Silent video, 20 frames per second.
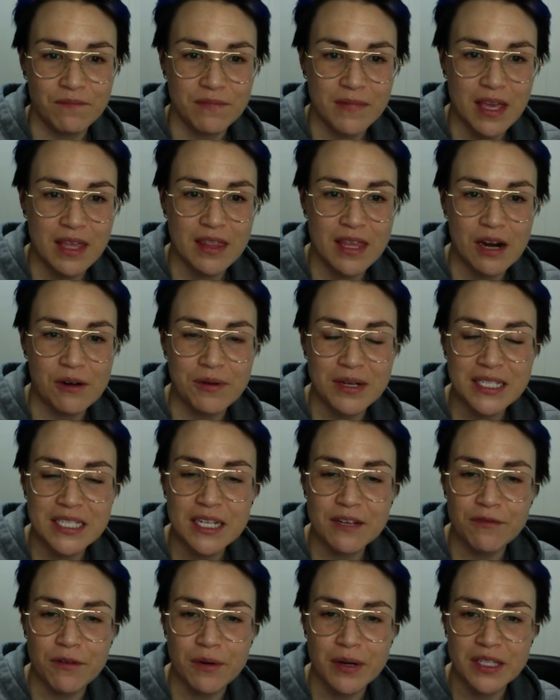and their
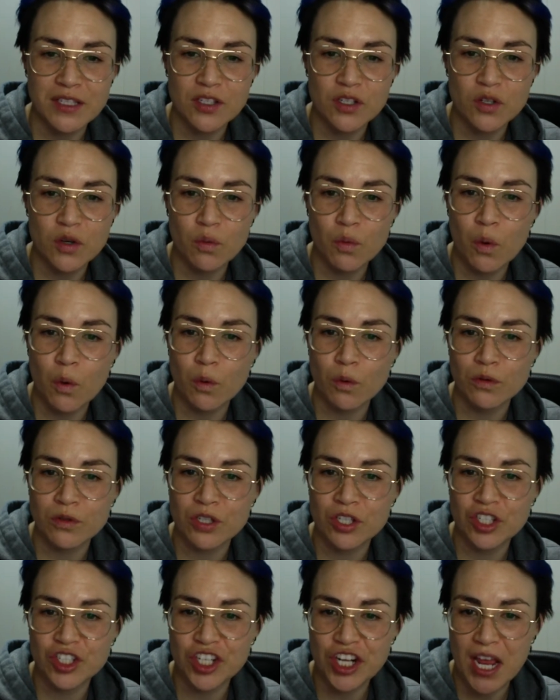indifference
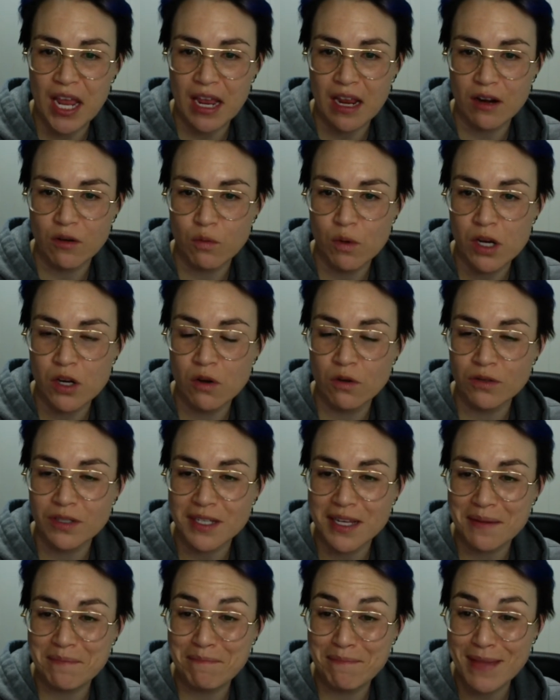towards Jane were not
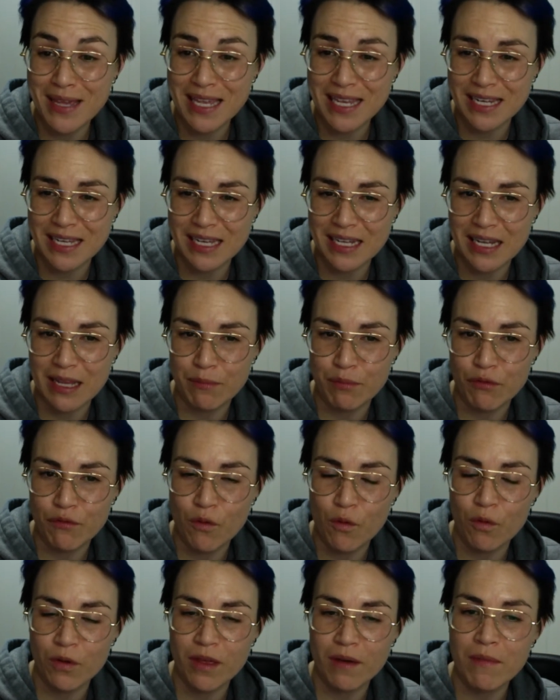immediately
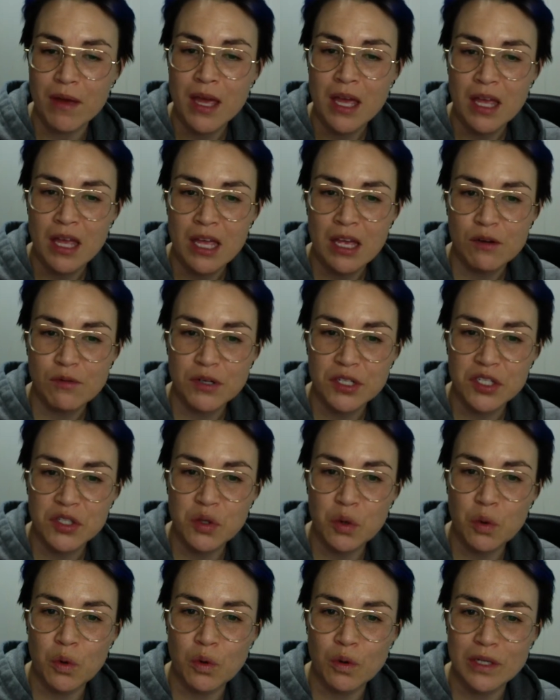before them,
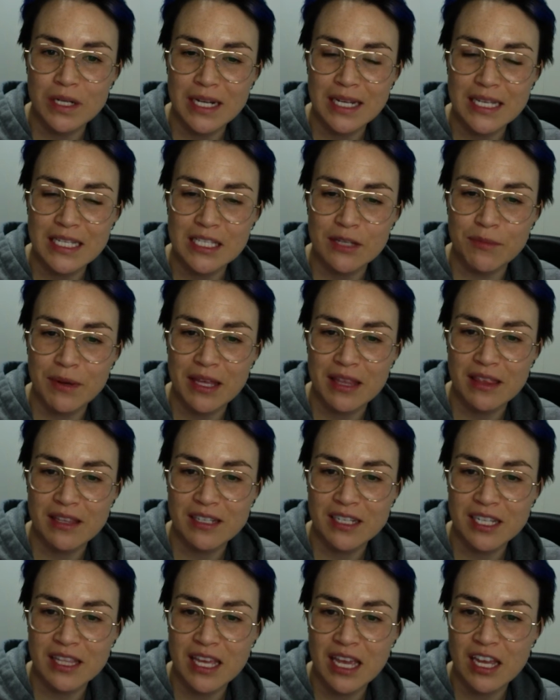restored Elizabeth
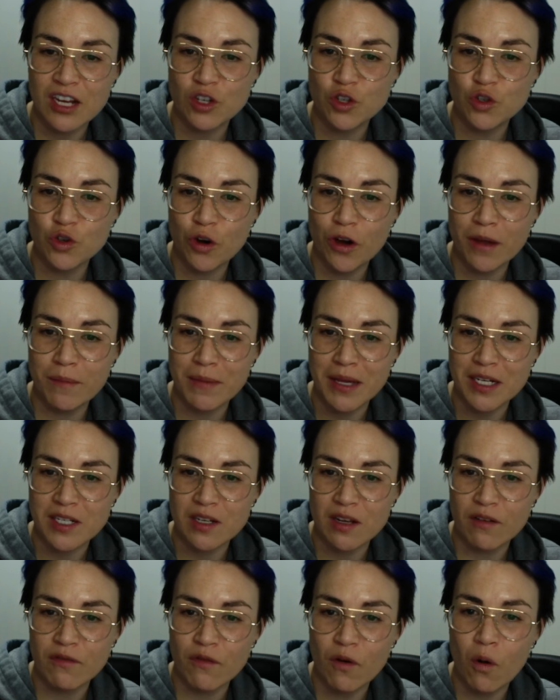to the enjoyment
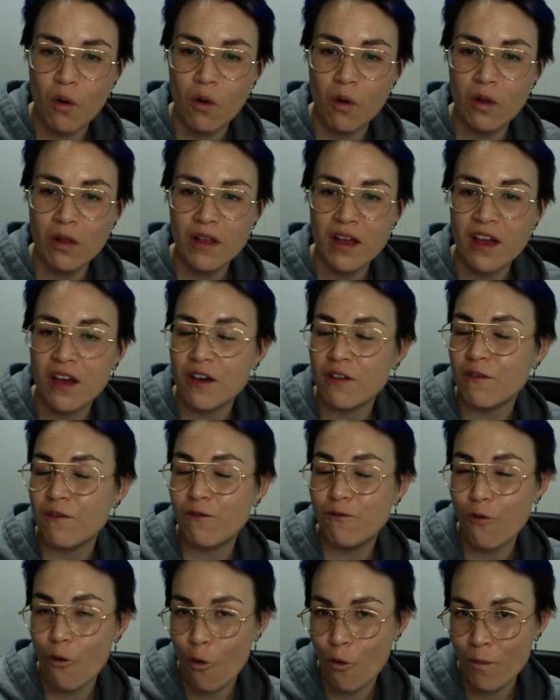of all her
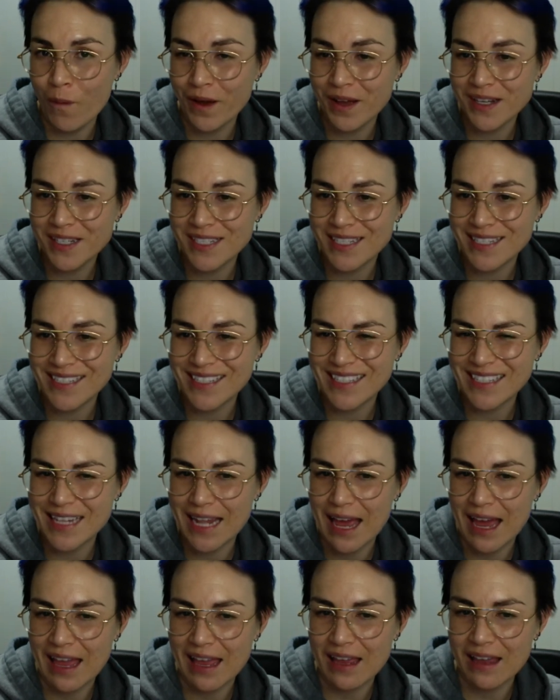former
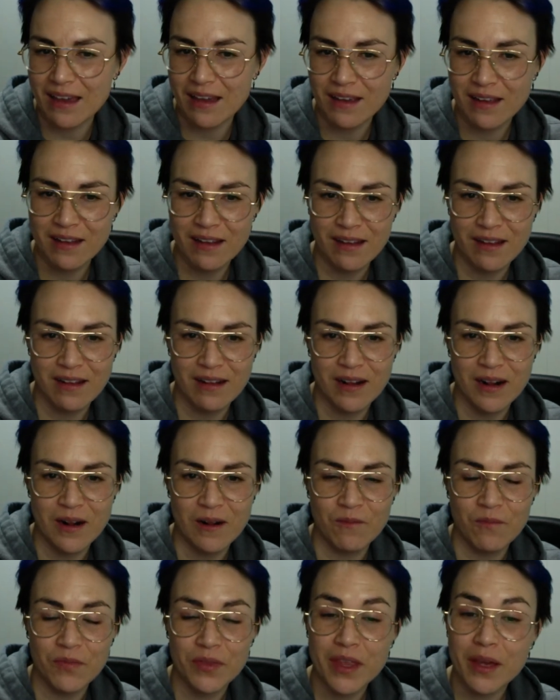dislike.
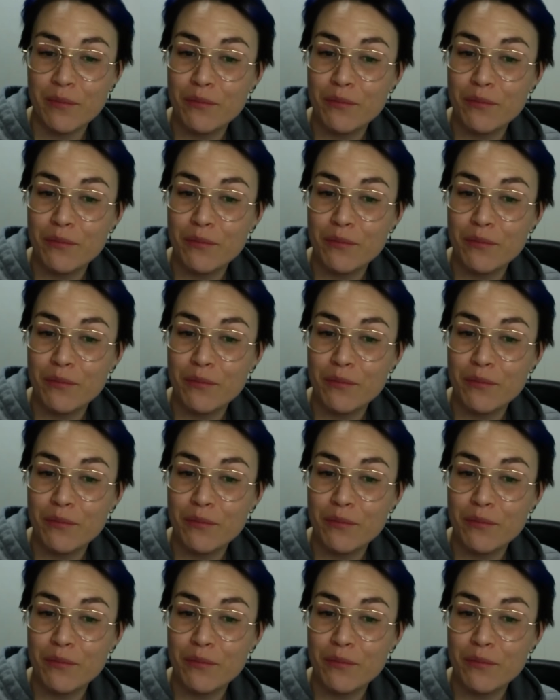Their